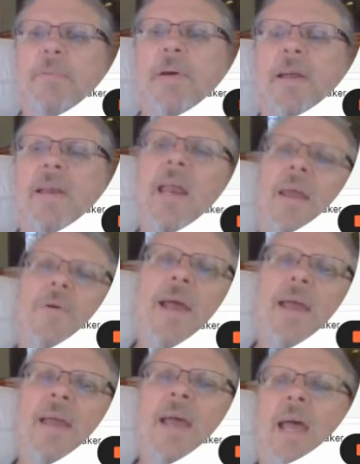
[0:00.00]
But
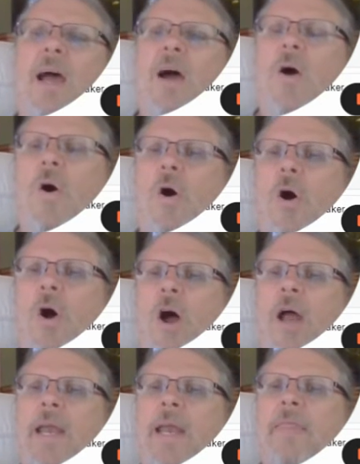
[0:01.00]
anyway,
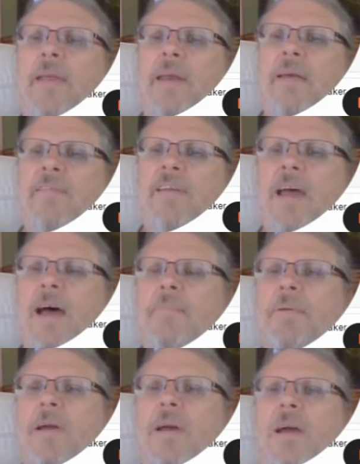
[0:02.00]
on the
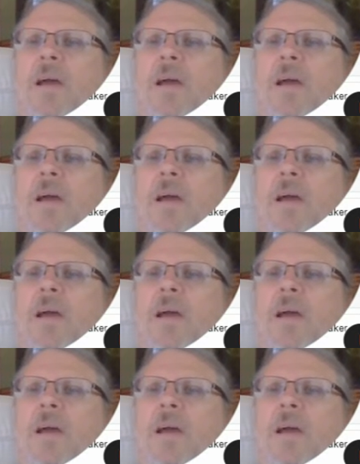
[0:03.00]
desktop,